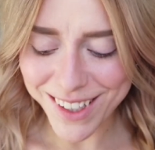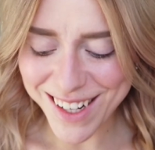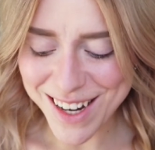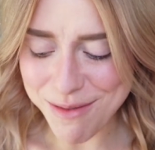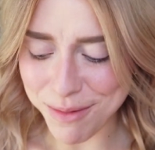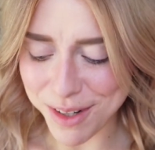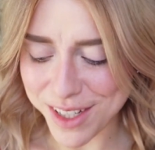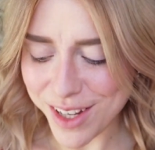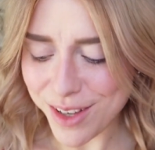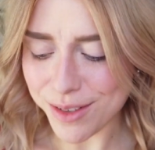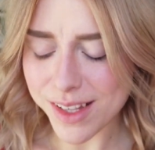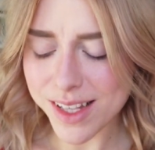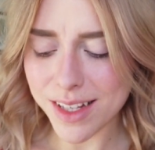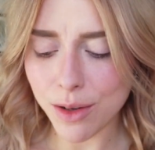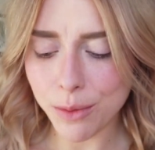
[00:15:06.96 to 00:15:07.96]
look number
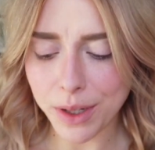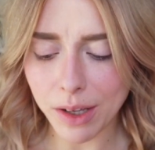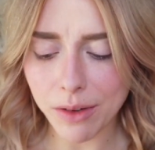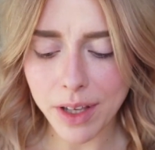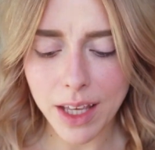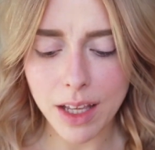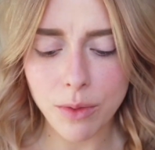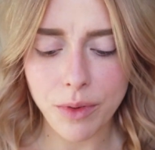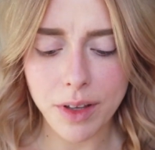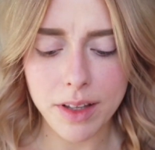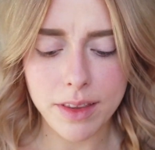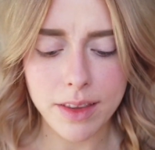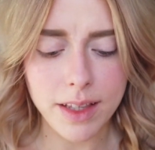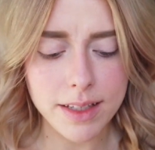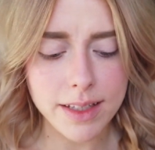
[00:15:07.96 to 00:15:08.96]
two. So we're going in
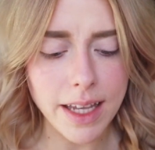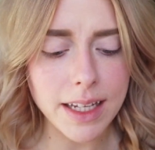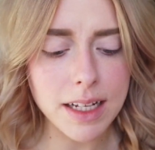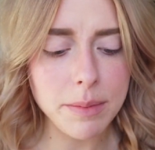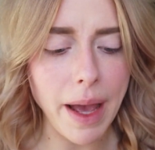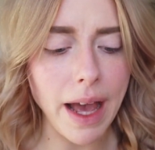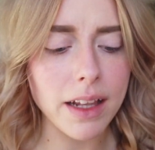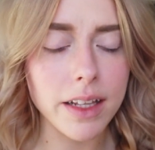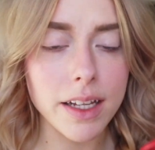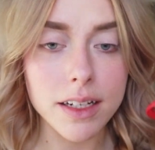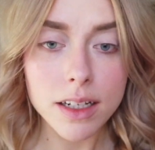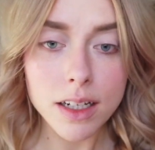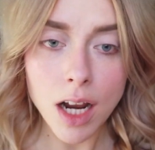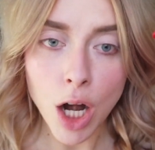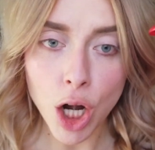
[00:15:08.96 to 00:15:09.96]
with the second
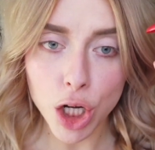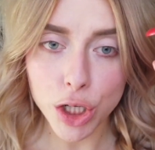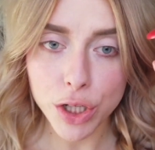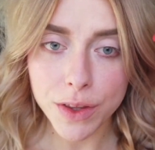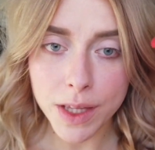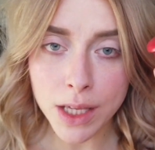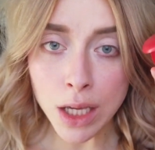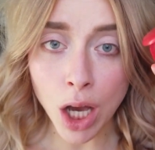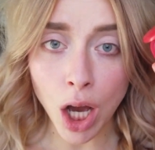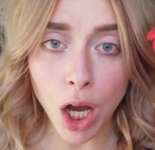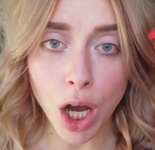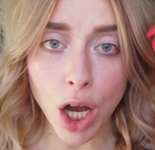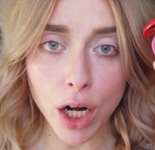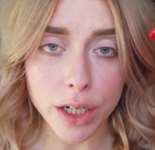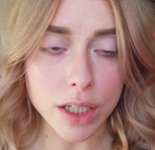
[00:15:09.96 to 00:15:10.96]
palette, Earthy
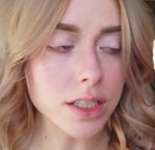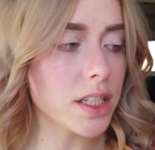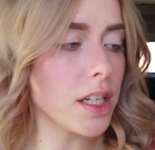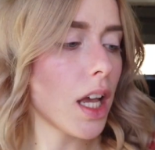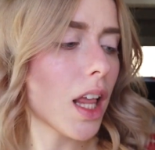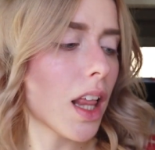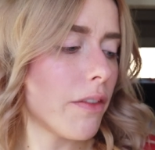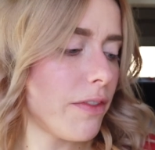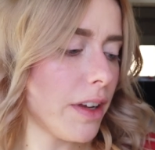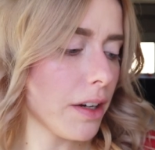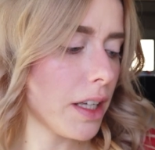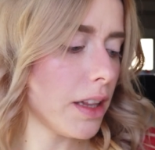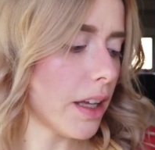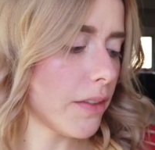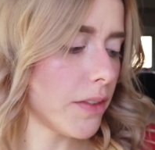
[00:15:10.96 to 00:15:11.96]
Heart, a
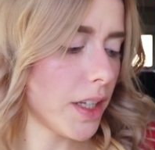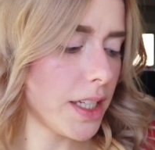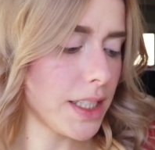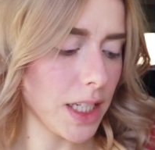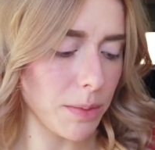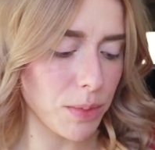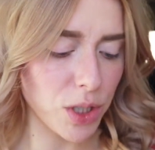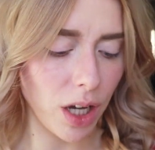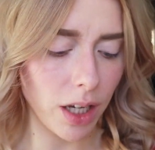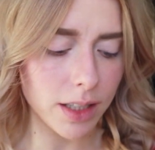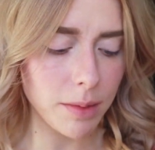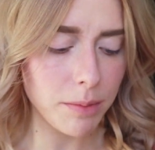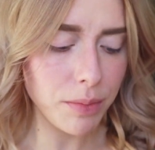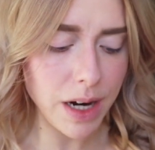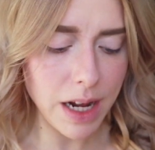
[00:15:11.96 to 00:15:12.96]
very lovely deep
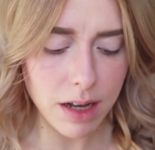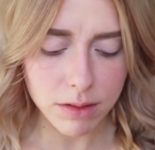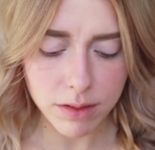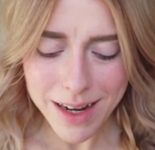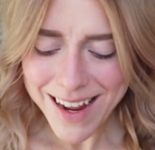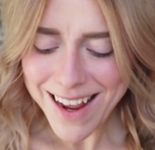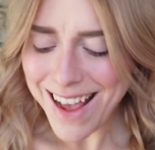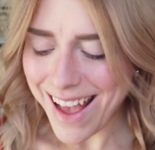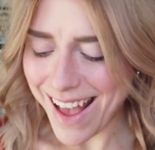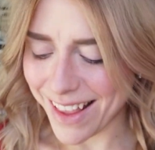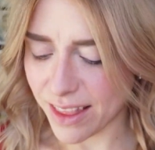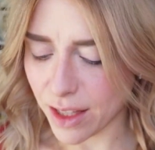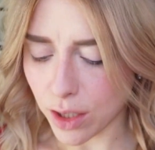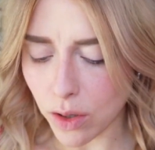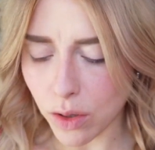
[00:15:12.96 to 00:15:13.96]
chocolate brown
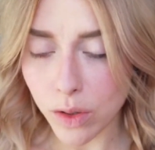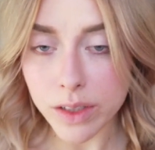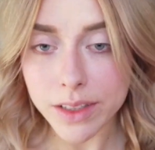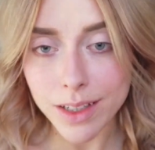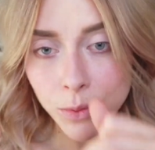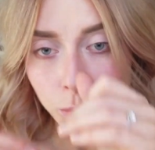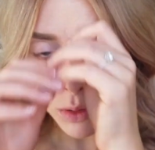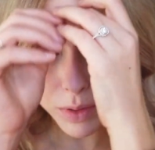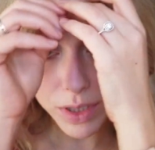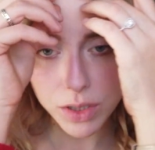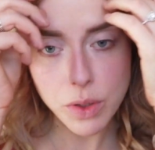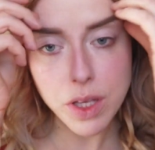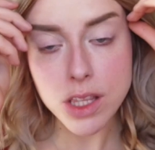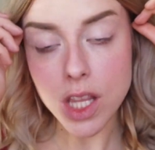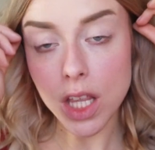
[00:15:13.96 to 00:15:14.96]
and the gold, and we'll be
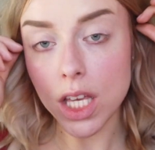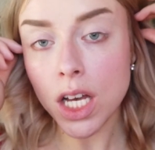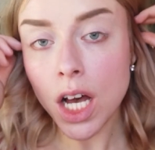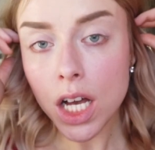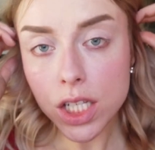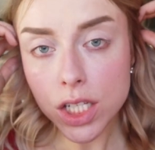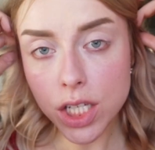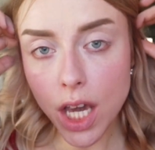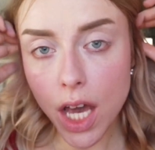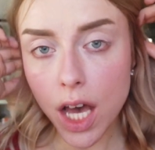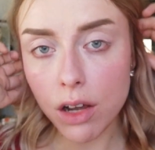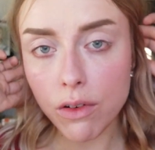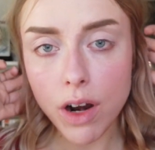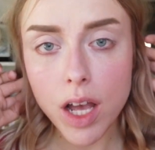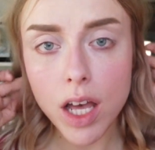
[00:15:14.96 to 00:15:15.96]
doing the
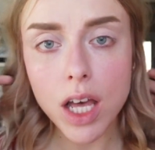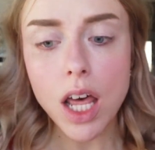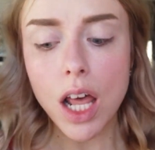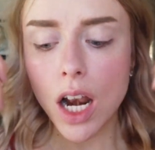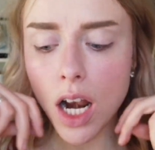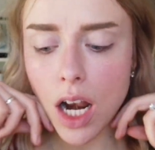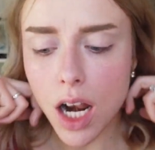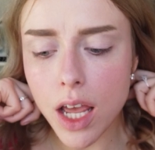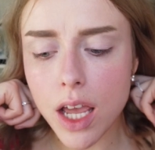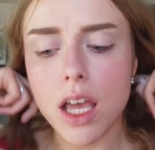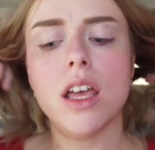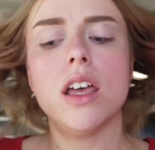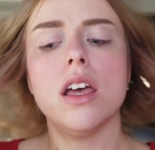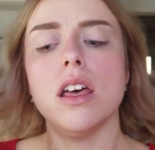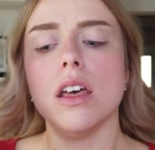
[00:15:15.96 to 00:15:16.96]
cherry
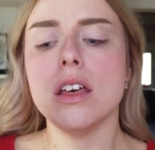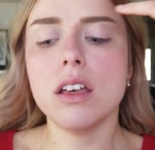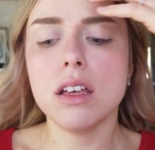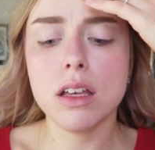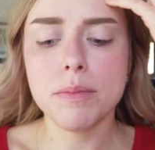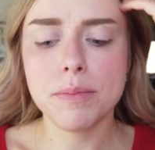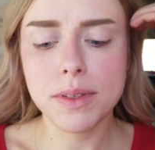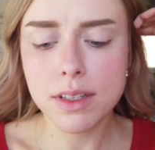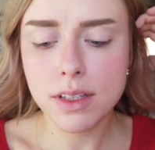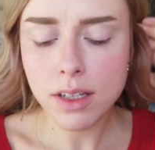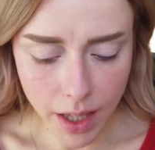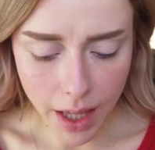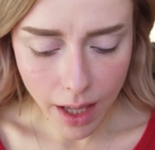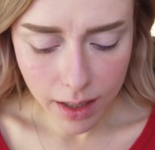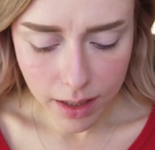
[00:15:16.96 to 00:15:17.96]
lips.
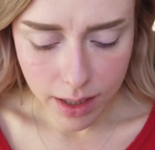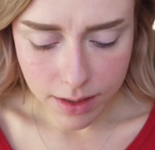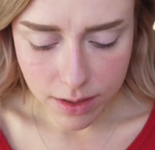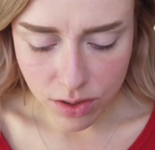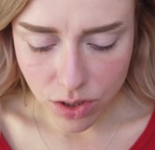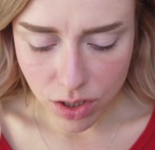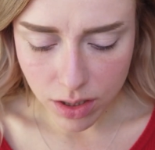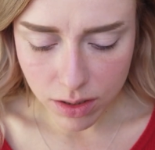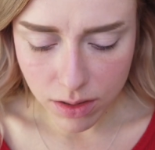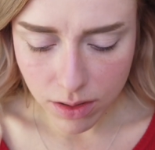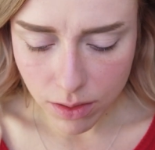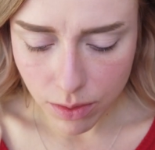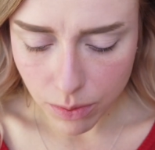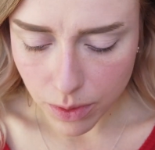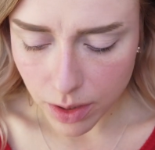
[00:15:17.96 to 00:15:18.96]
Yeah, let's
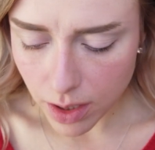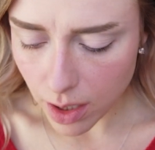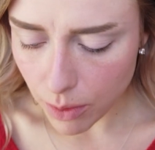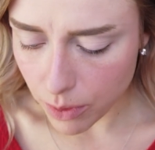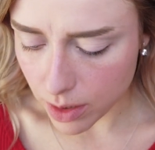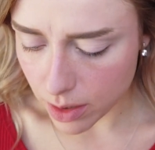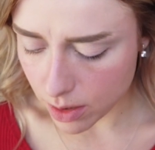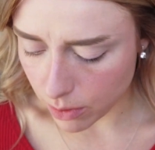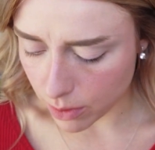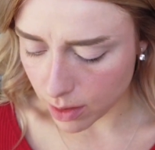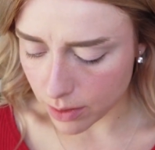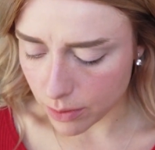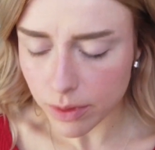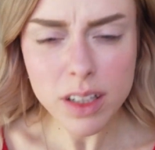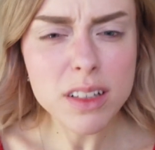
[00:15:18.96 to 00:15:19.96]
just, what did I want to do with
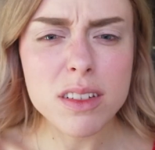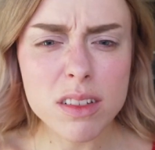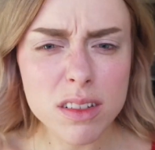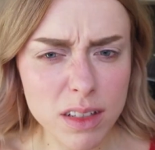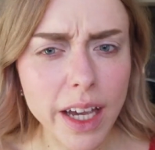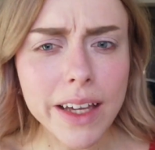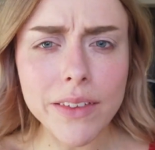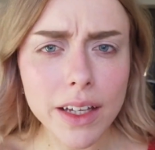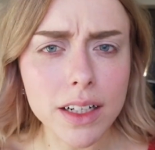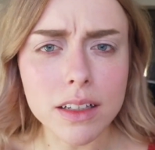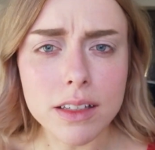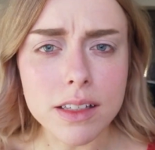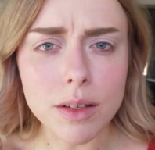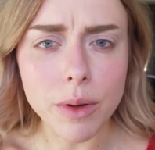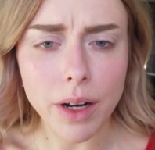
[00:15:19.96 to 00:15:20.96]
this one? Let's just dive in
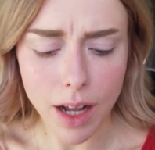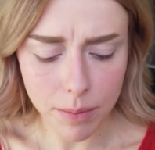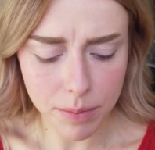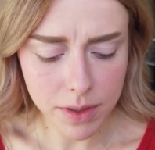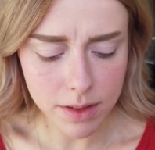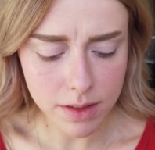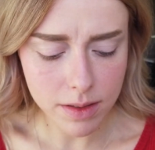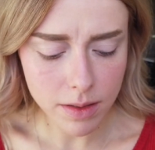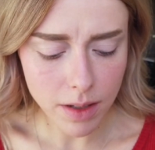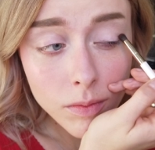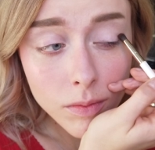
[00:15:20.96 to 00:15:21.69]
and see what happens.